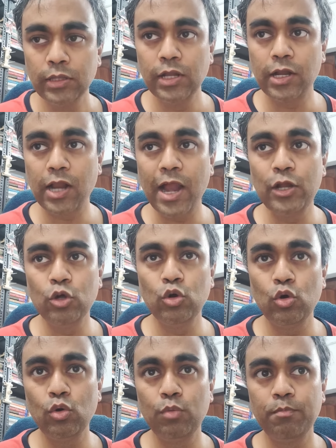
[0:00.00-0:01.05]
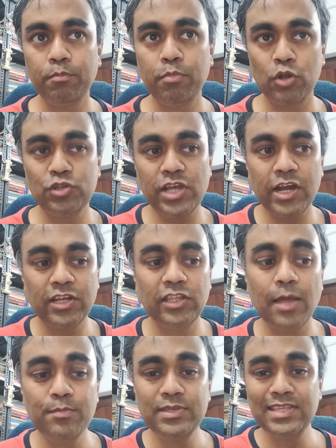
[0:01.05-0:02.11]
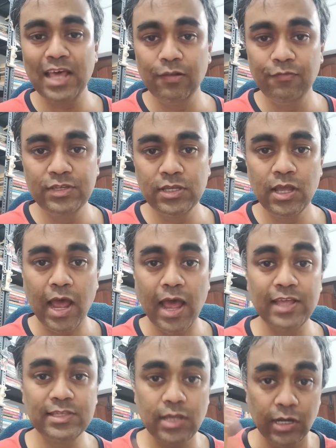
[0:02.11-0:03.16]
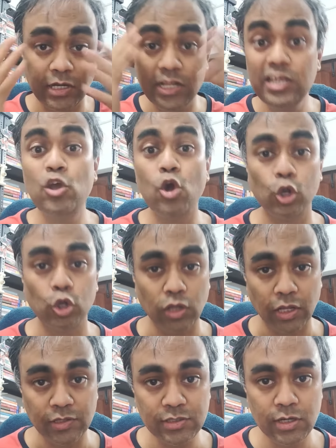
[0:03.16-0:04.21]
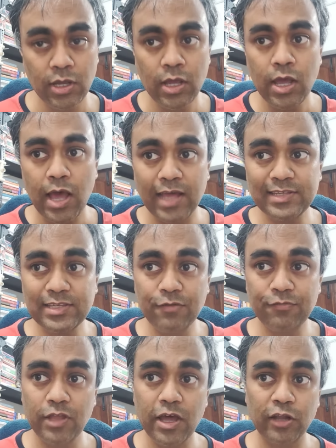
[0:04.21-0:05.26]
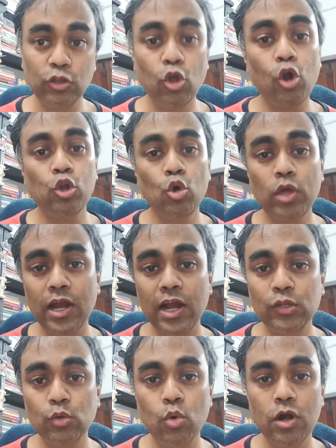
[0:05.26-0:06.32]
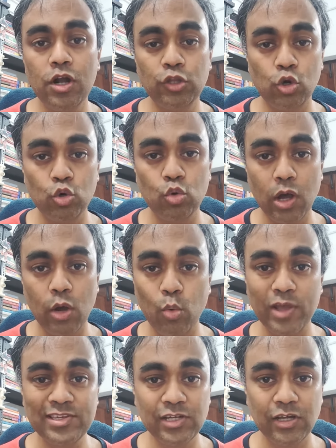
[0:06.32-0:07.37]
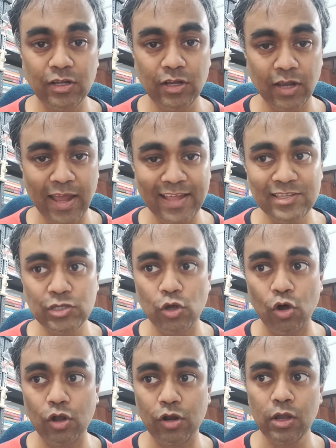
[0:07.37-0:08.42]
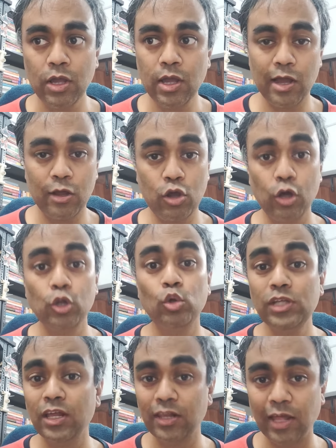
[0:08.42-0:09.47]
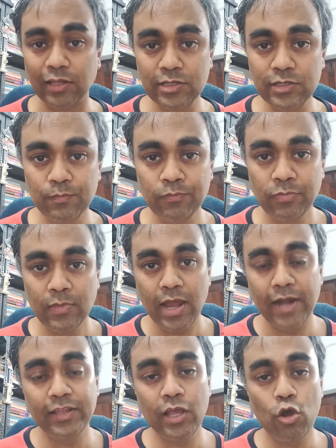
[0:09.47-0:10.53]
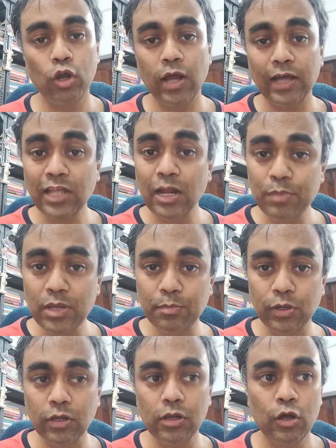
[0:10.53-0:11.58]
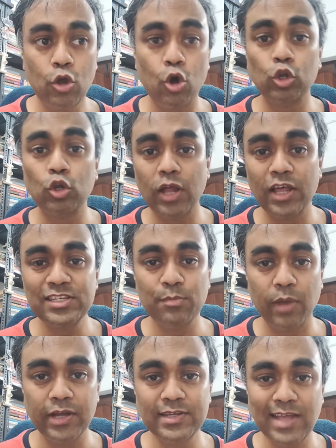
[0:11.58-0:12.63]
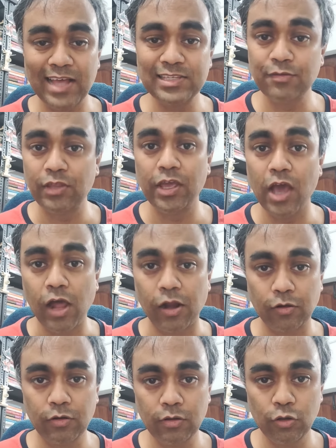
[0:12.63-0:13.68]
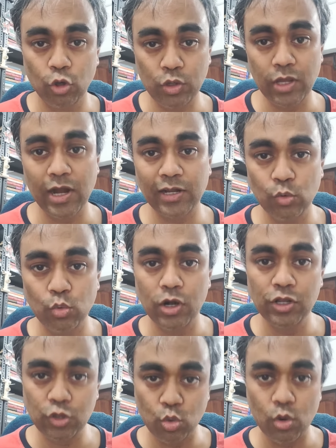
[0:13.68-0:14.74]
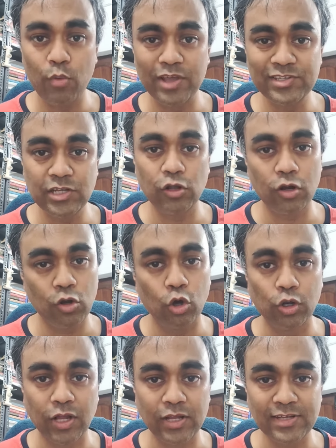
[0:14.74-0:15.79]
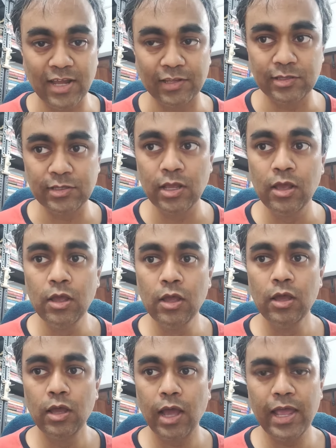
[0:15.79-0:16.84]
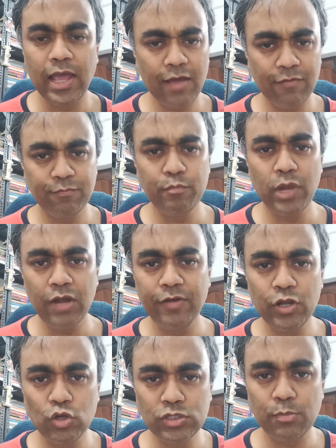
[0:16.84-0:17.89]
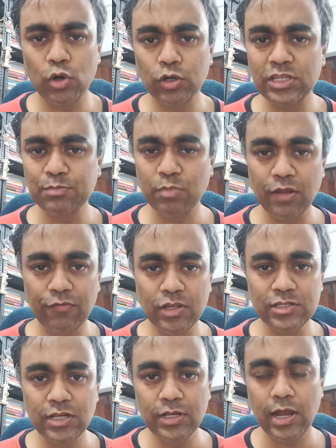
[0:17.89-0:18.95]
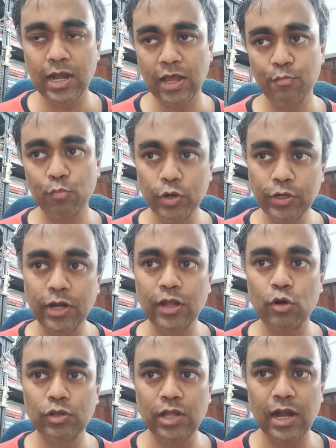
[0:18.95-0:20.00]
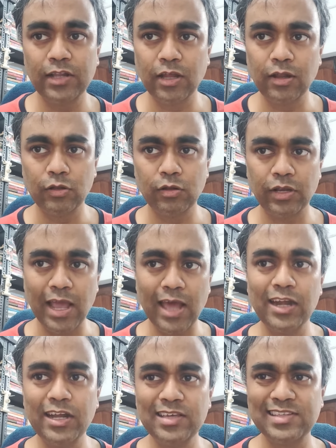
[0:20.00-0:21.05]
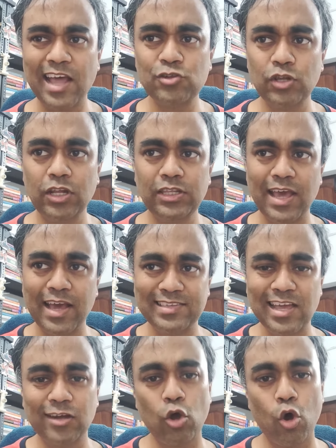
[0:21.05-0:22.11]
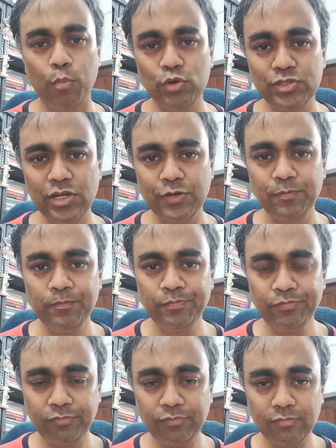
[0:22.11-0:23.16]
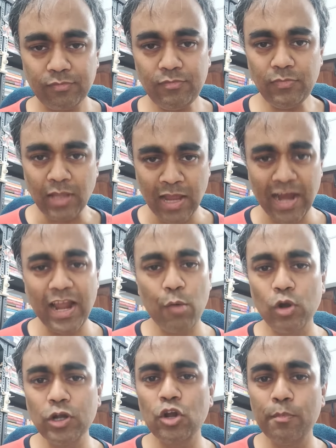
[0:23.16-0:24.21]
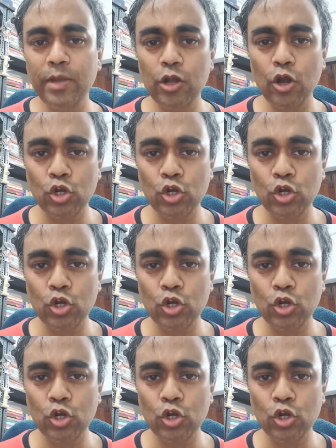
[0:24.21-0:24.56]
They try to project themselves as decolonized, as if they are not looking at the world through a Western lens or a colonial lens. And they call other people colonized minds as if they are looking at the world through a Western or colonized lens. I have made videos about this previously, and I have pointed out that the reality is actually the exact opposite, and I wanted to build